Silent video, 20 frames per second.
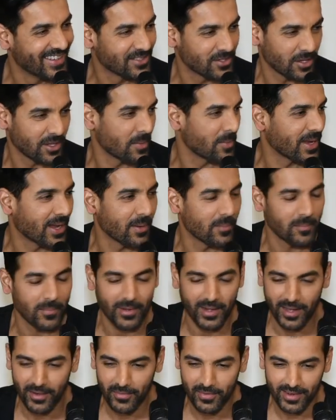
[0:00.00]
So they become
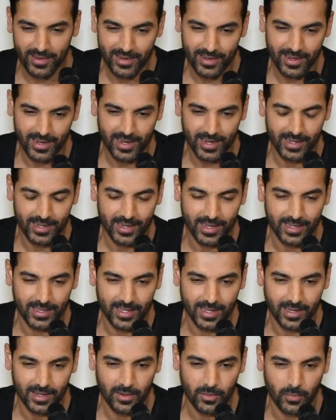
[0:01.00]
brave. And I
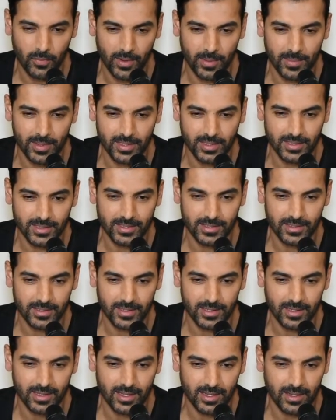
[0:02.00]
think women,
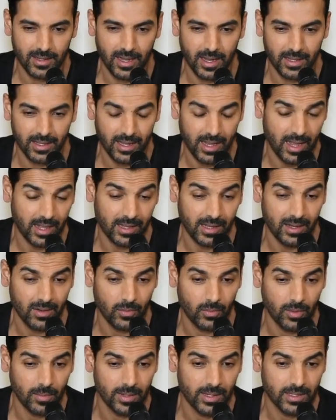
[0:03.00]
I think
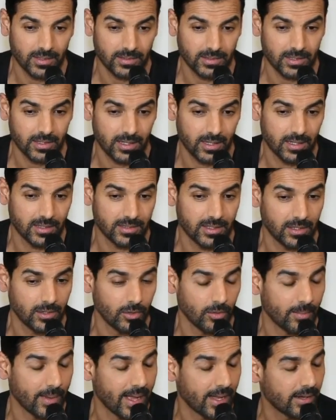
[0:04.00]
a woman is the
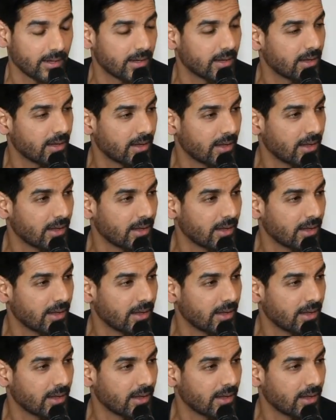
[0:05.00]
new man,